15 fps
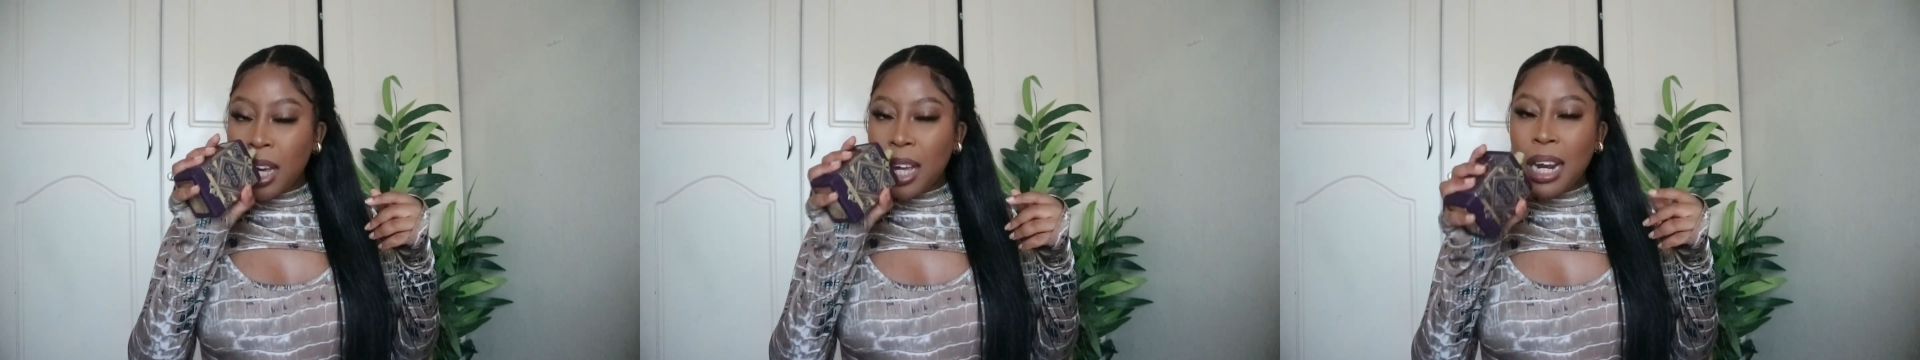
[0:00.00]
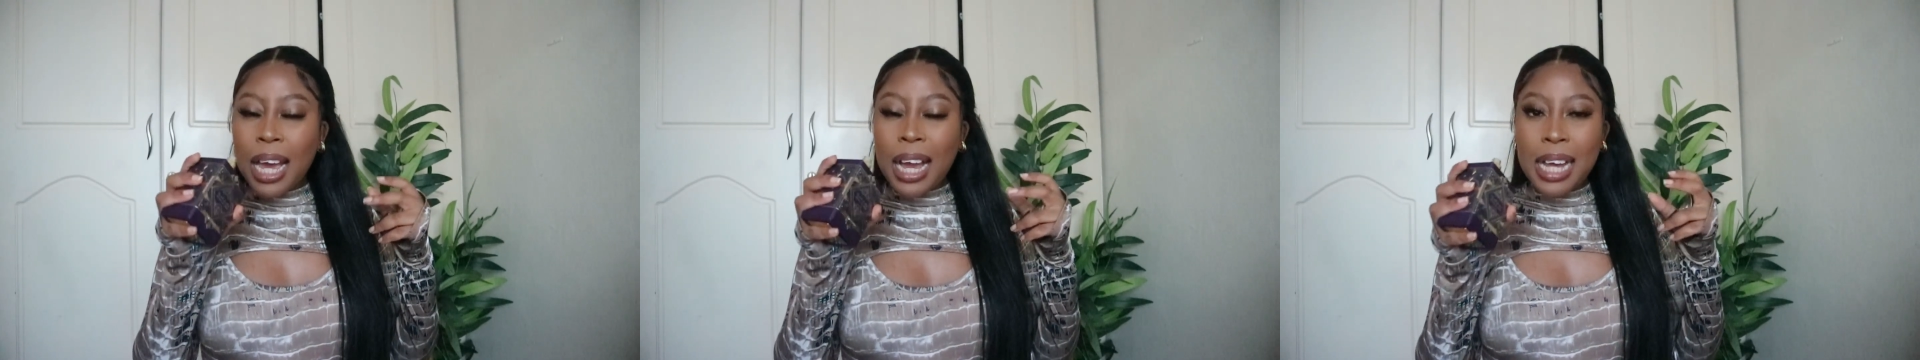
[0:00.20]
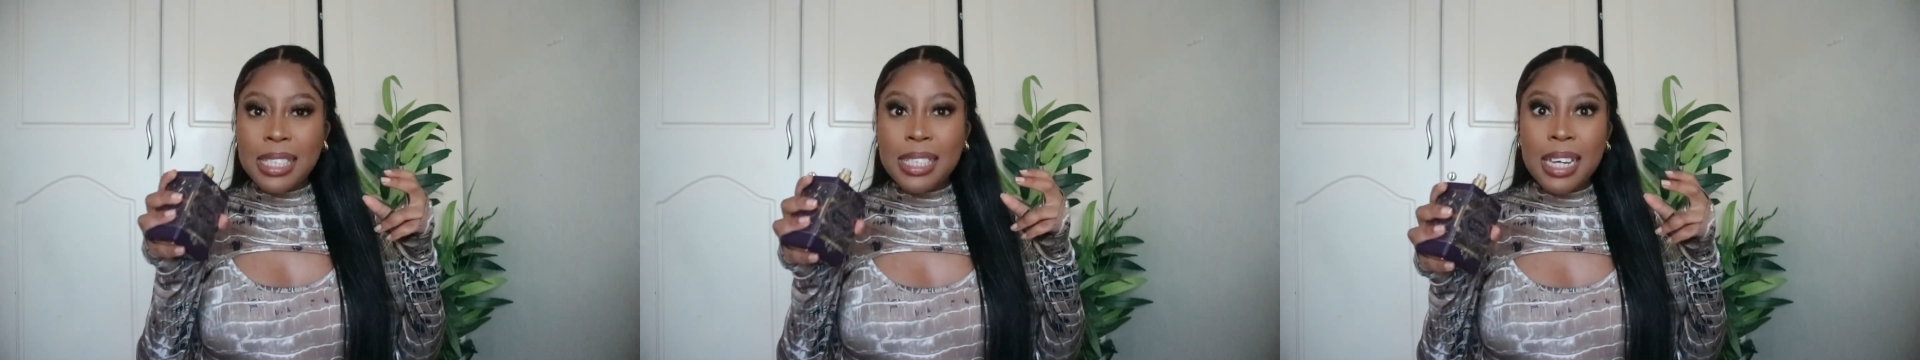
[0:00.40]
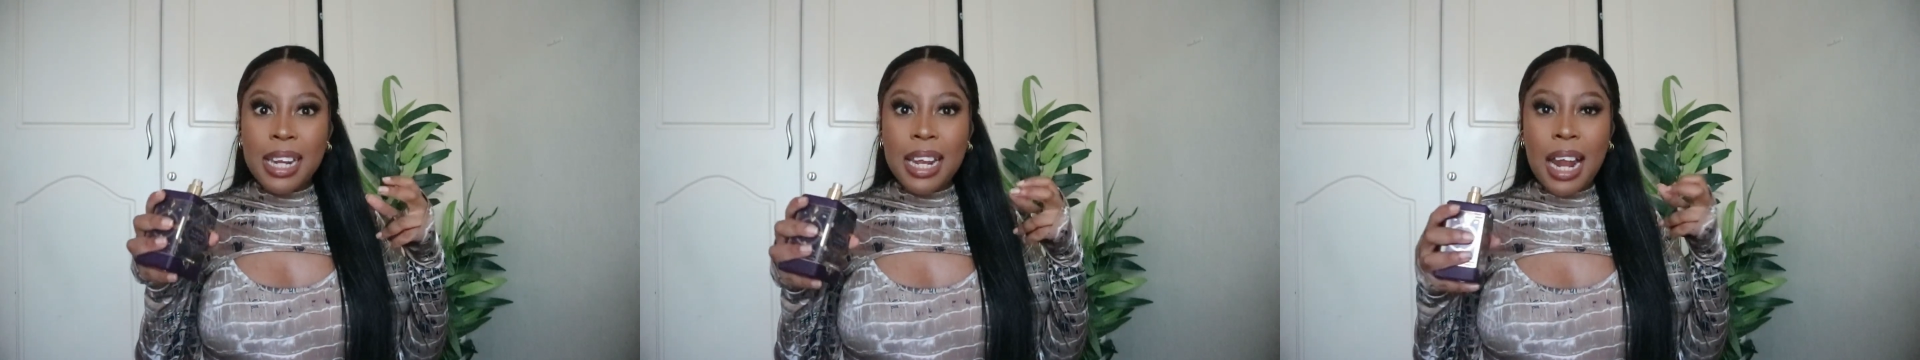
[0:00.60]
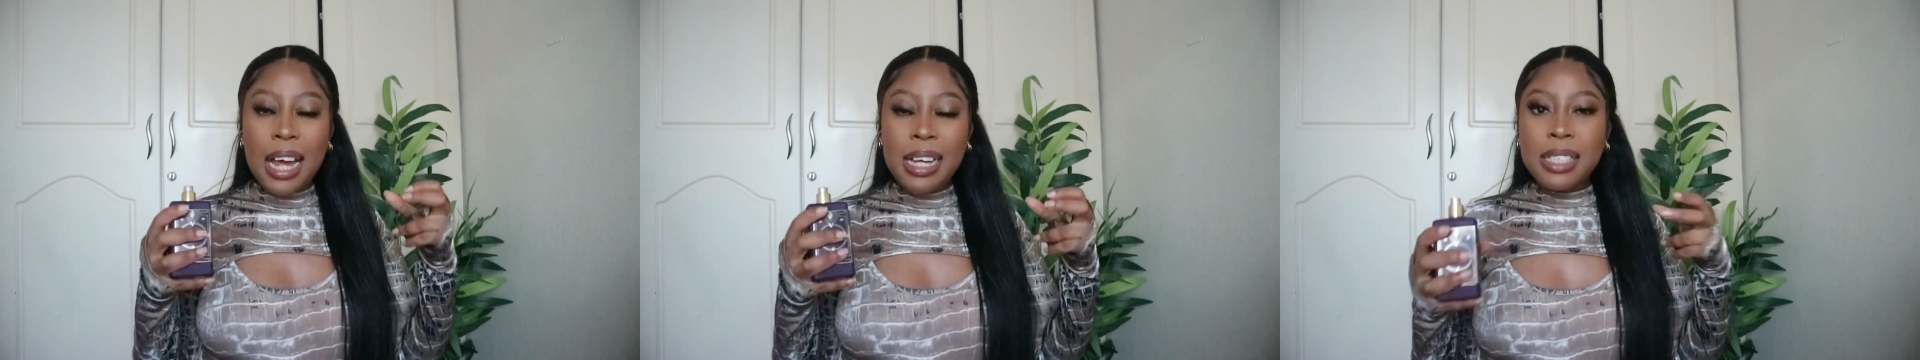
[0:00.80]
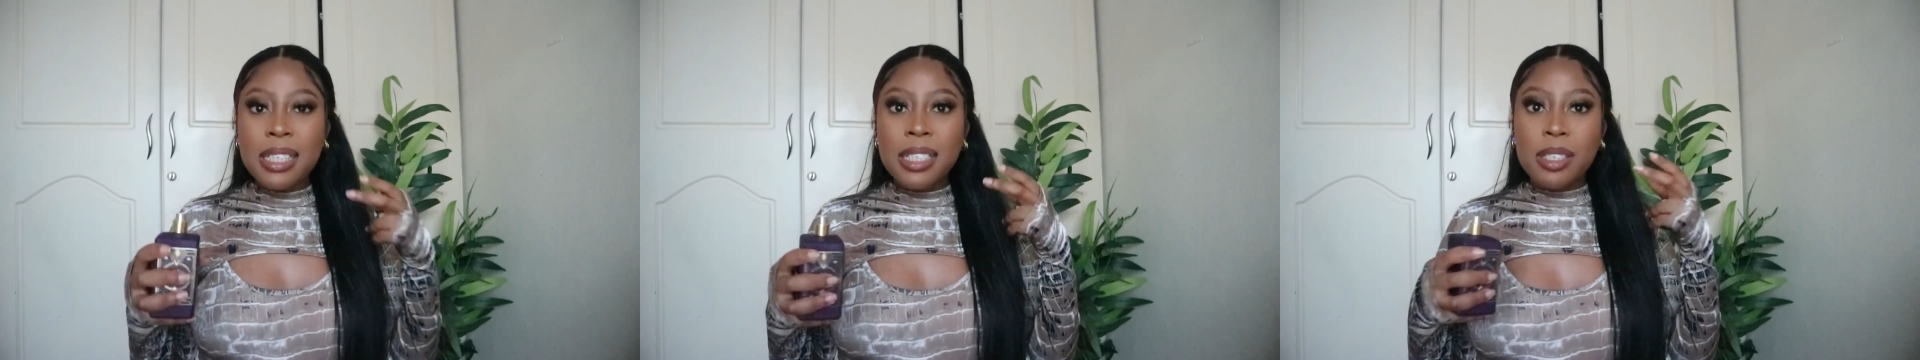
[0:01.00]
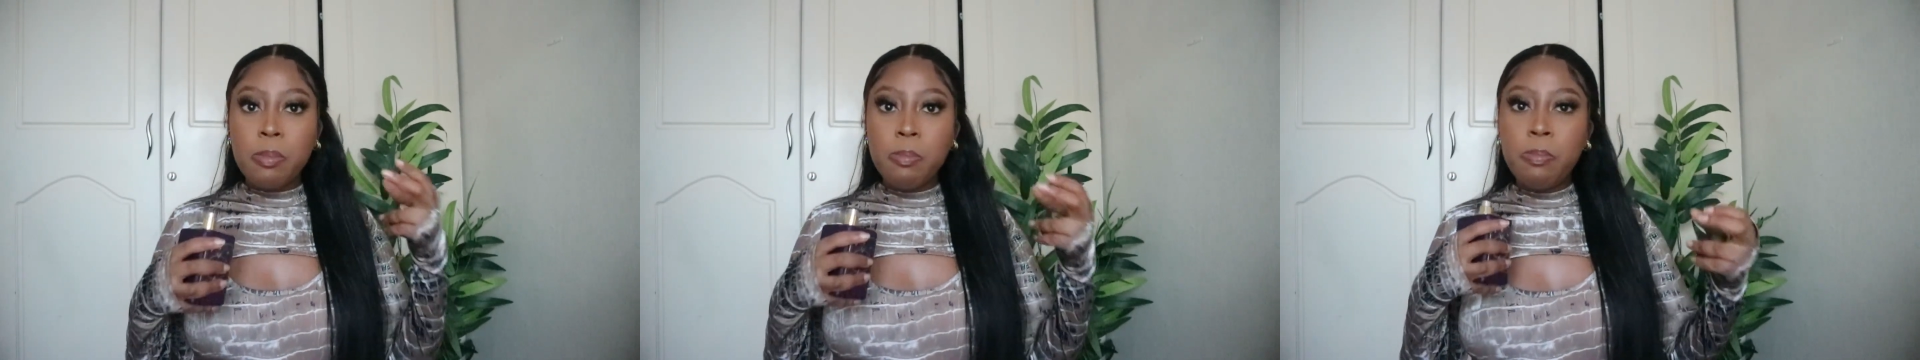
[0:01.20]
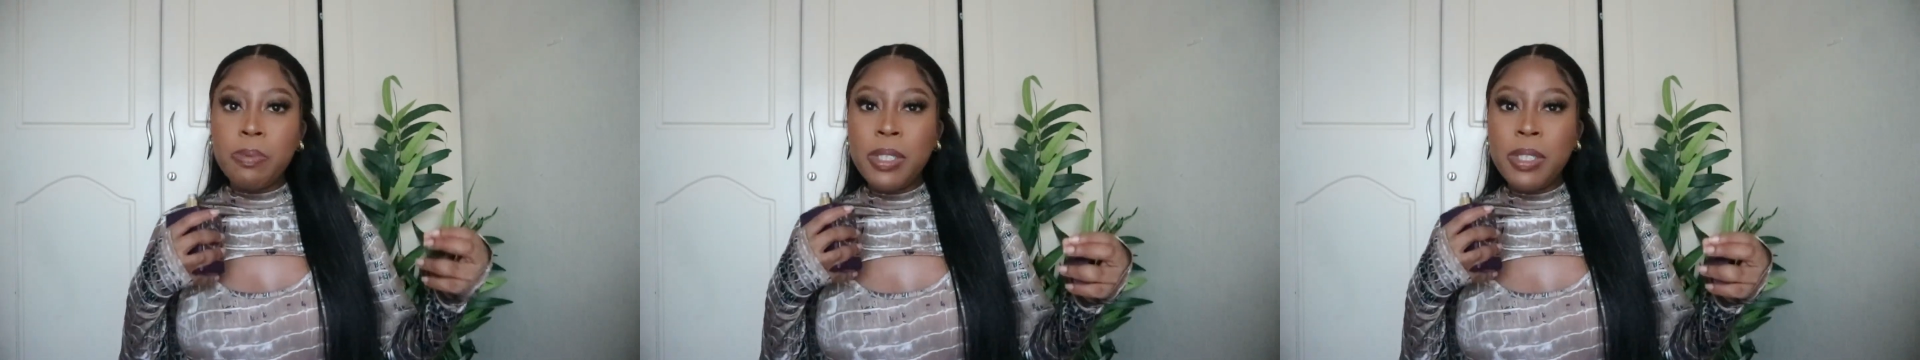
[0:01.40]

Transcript: like I said, it has this